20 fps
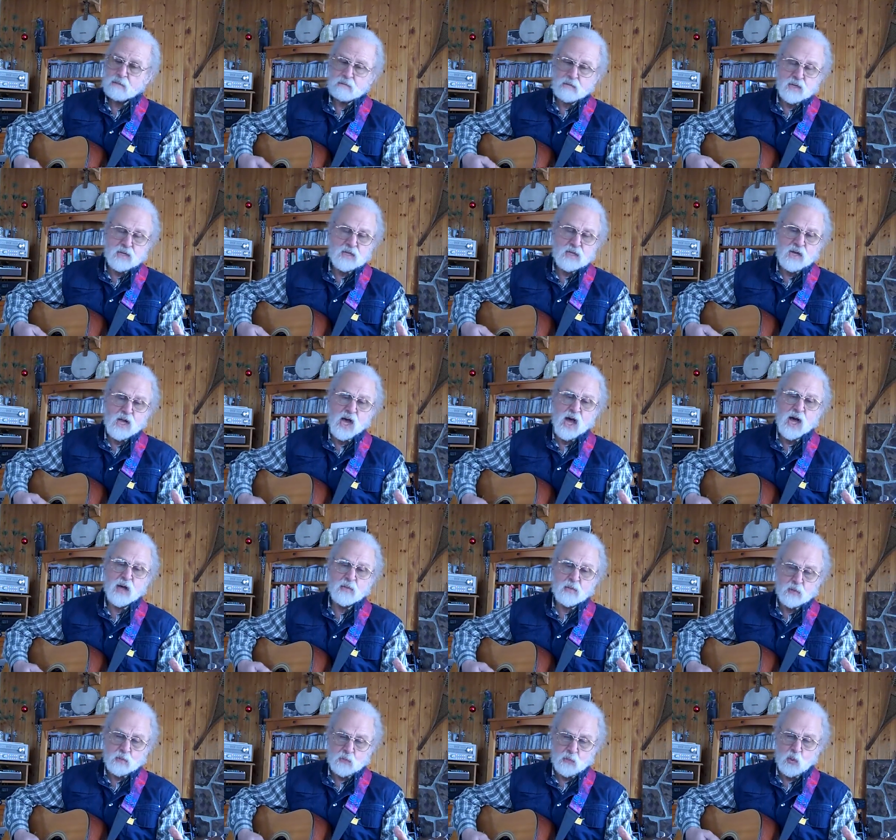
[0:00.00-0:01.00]
but
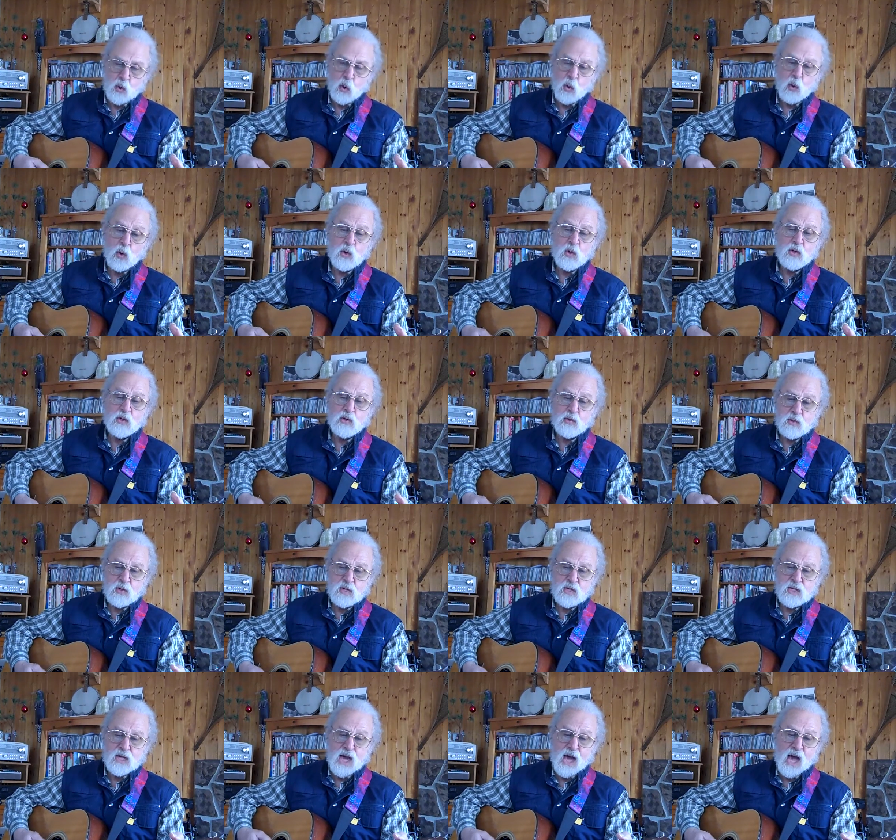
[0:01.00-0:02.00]
not the
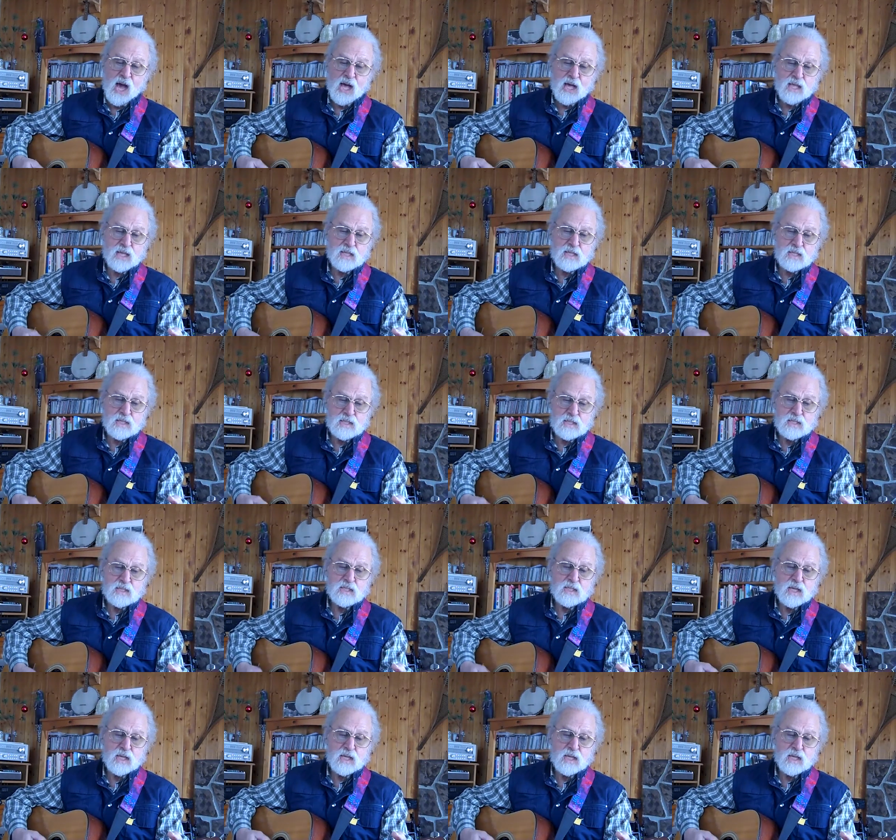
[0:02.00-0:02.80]
portrait kind.